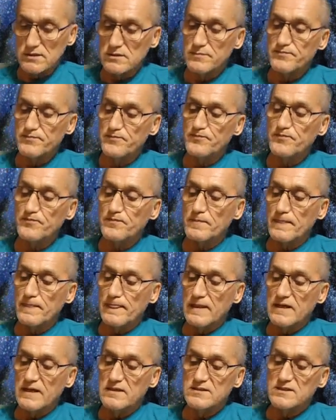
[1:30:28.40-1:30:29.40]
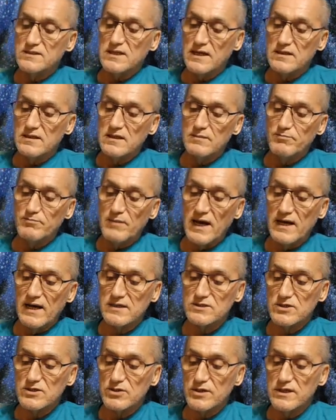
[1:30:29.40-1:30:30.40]
The one who wishes to come
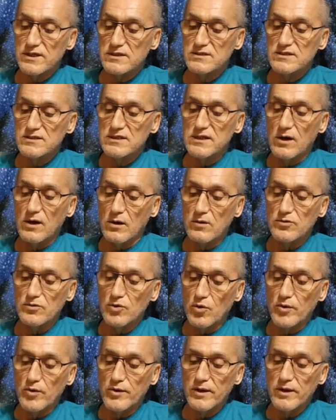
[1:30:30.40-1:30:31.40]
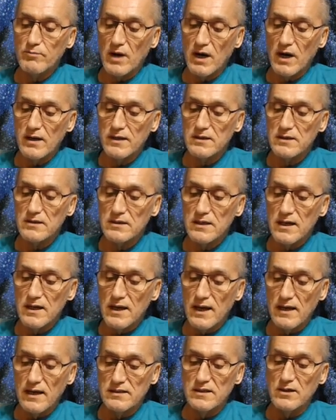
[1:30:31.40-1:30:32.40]
into the visible, tangible
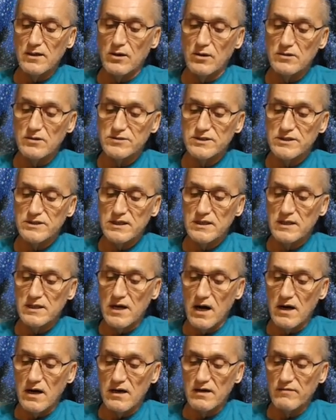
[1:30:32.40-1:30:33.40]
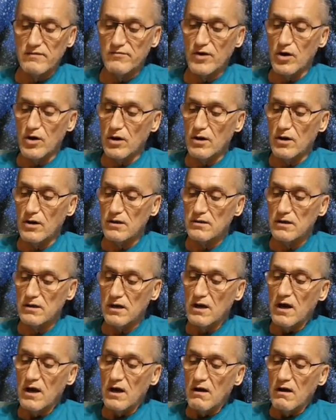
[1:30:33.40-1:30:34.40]
presence of the ascended
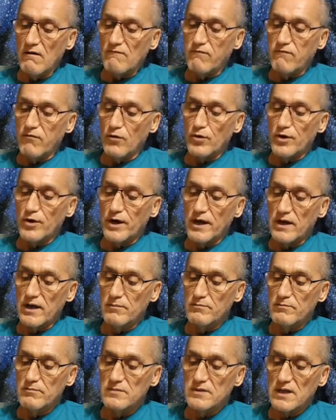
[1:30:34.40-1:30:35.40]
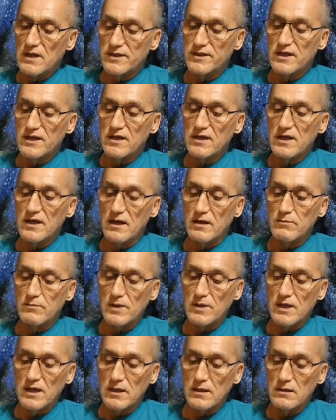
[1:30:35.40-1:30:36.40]
host should understand that
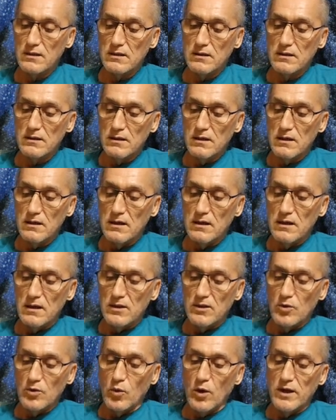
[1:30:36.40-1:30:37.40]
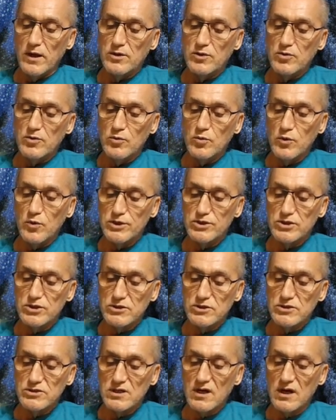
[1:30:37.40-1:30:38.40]
unless he makes himself a
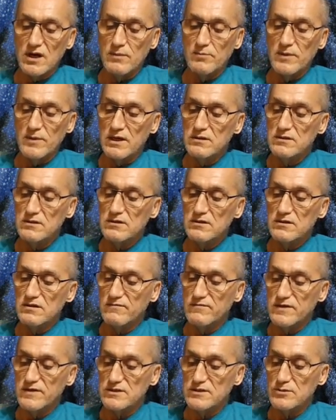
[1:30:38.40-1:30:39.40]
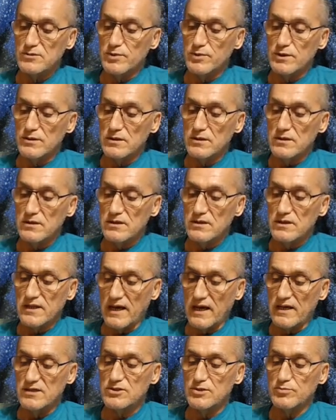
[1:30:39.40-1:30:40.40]
radiating sun of
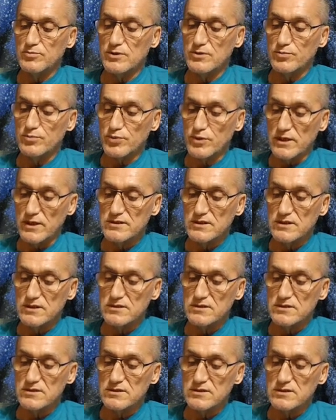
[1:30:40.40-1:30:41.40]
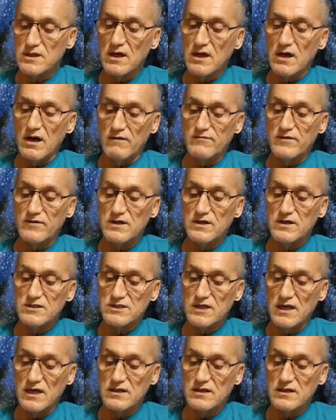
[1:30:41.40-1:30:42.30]
love, light, and perfection,